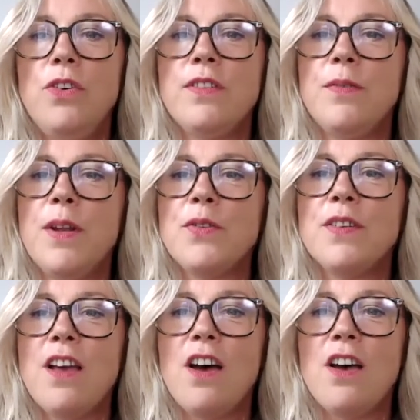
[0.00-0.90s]
else has
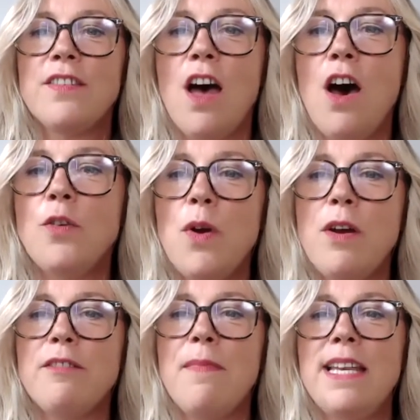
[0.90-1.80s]
asked, hardware
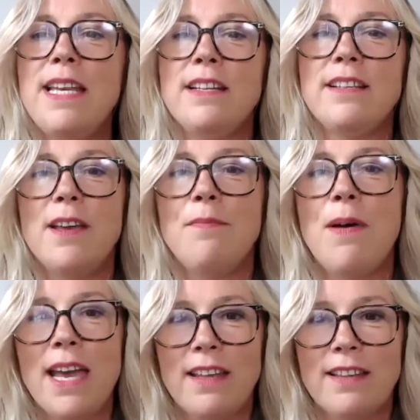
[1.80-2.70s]
is made in Italy,
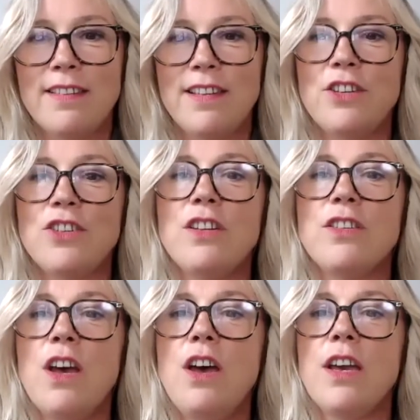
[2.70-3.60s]
bag is stitched in
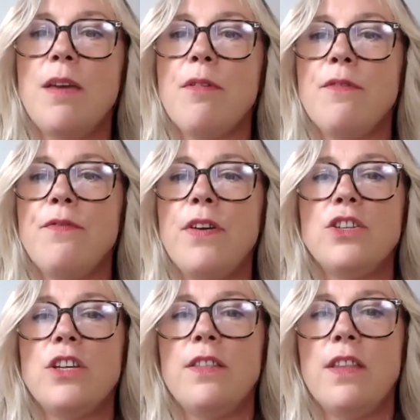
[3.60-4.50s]
Turkey but
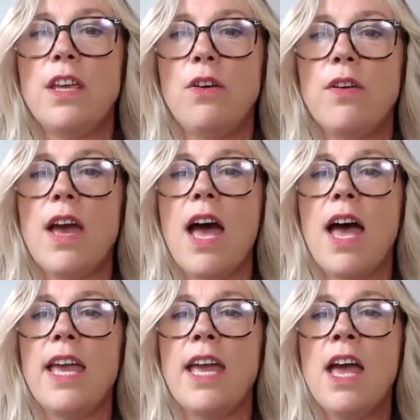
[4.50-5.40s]
finished in the
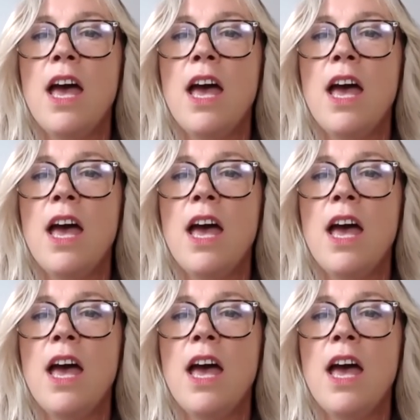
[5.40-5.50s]
UK.